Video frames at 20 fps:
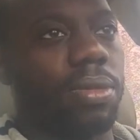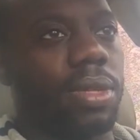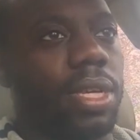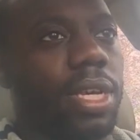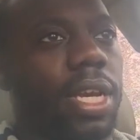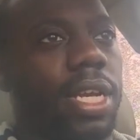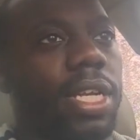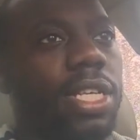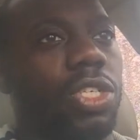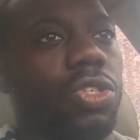
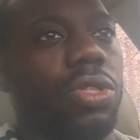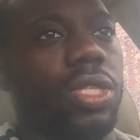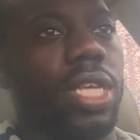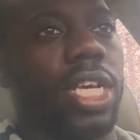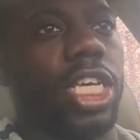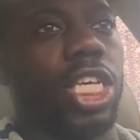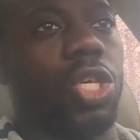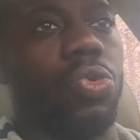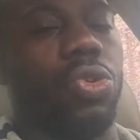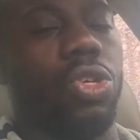Here it is, you
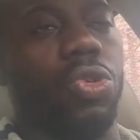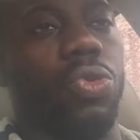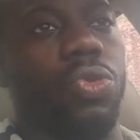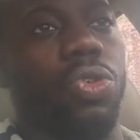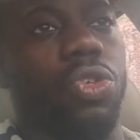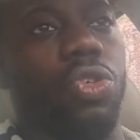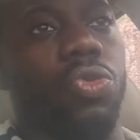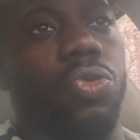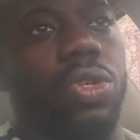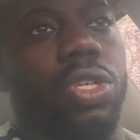think you
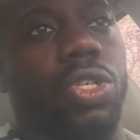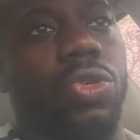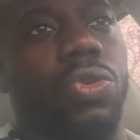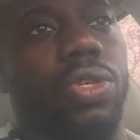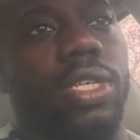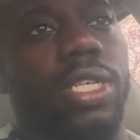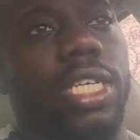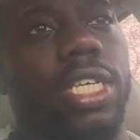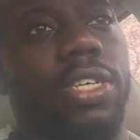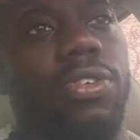
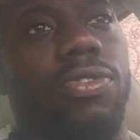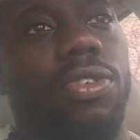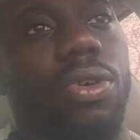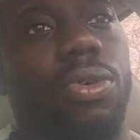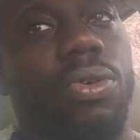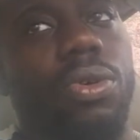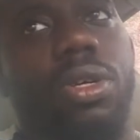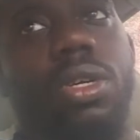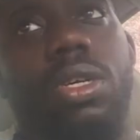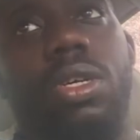a
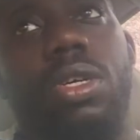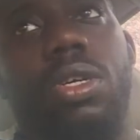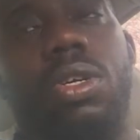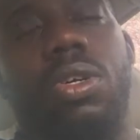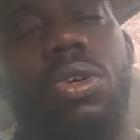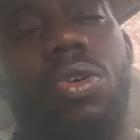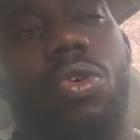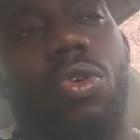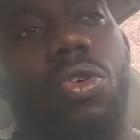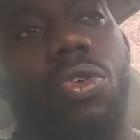Negro,
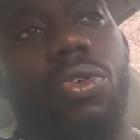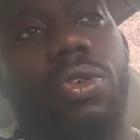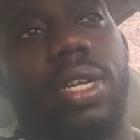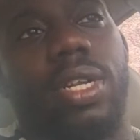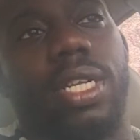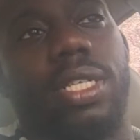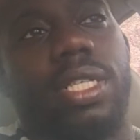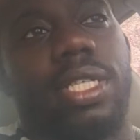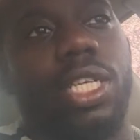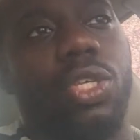or
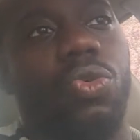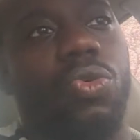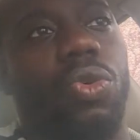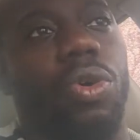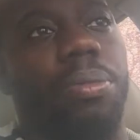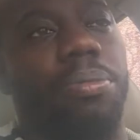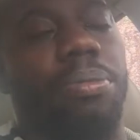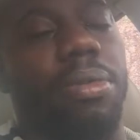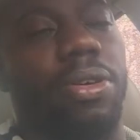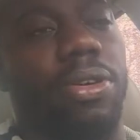let's say you
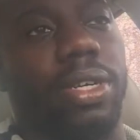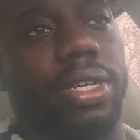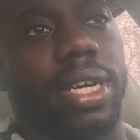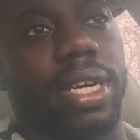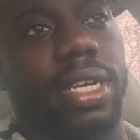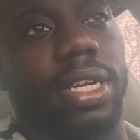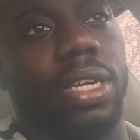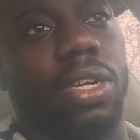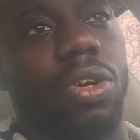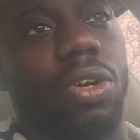were
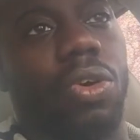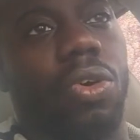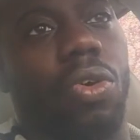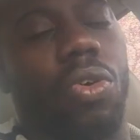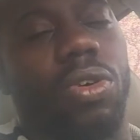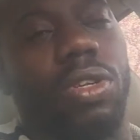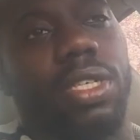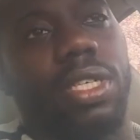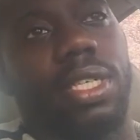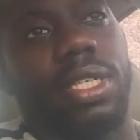American
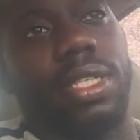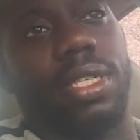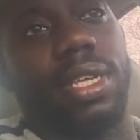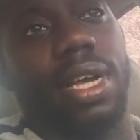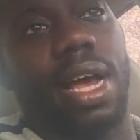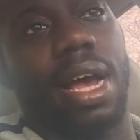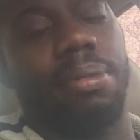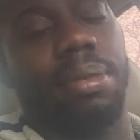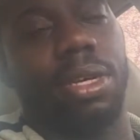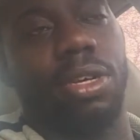all this
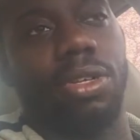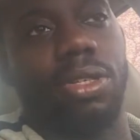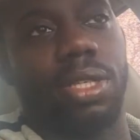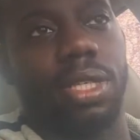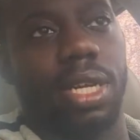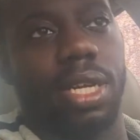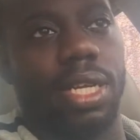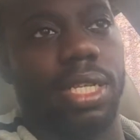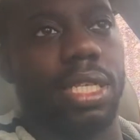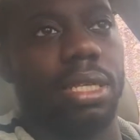time, and you
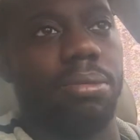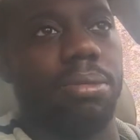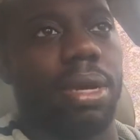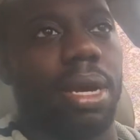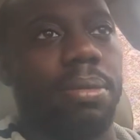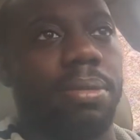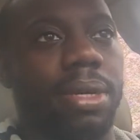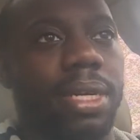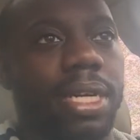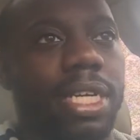said, listen,
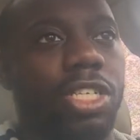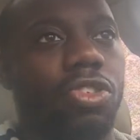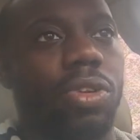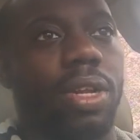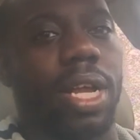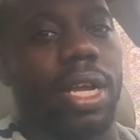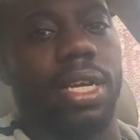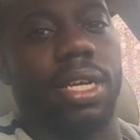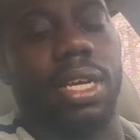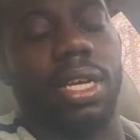man, I'm an
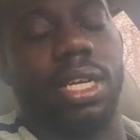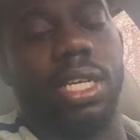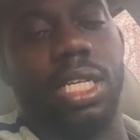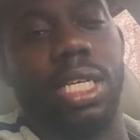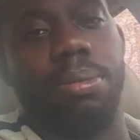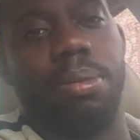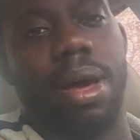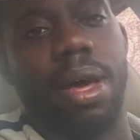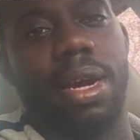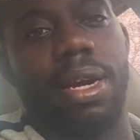Israelite, and you
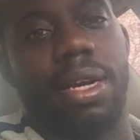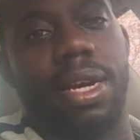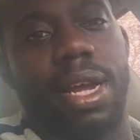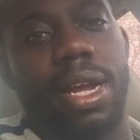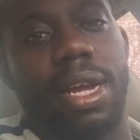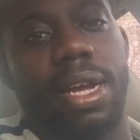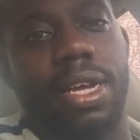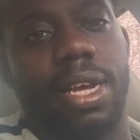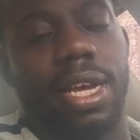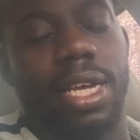come out of
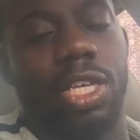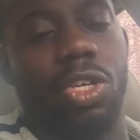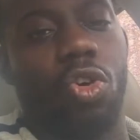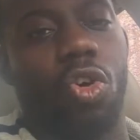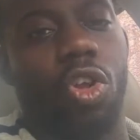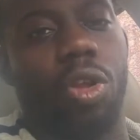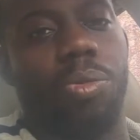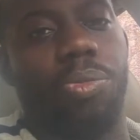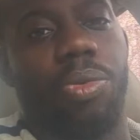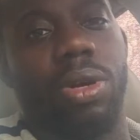that, and you
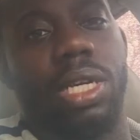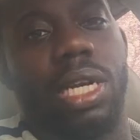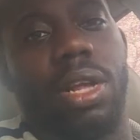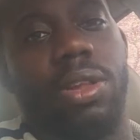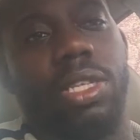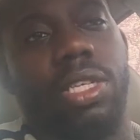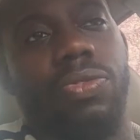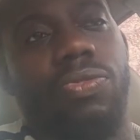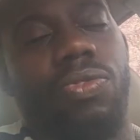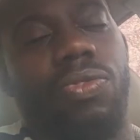call upon the
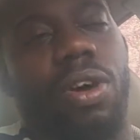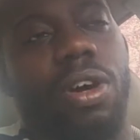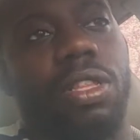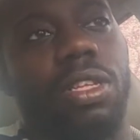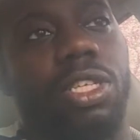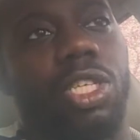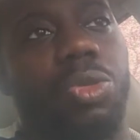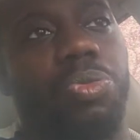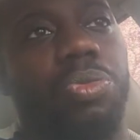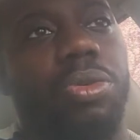Heavenly Father,
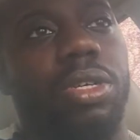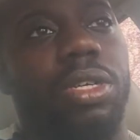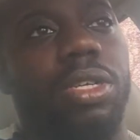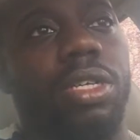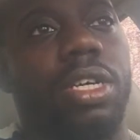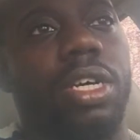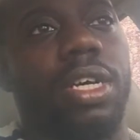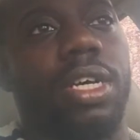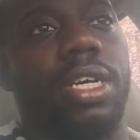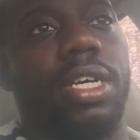the Spirit
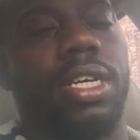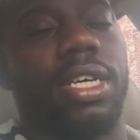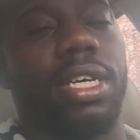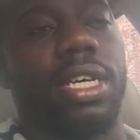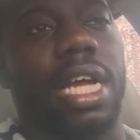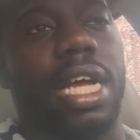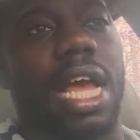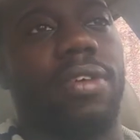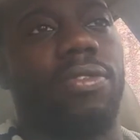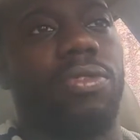
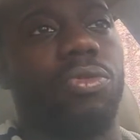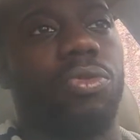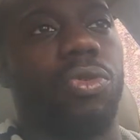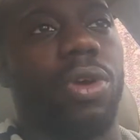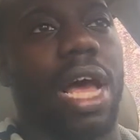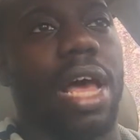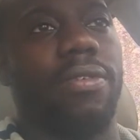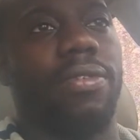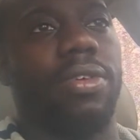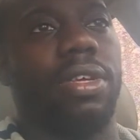
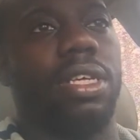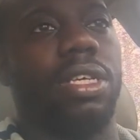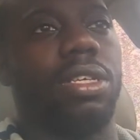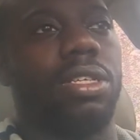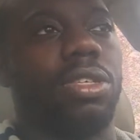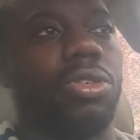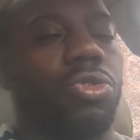will have a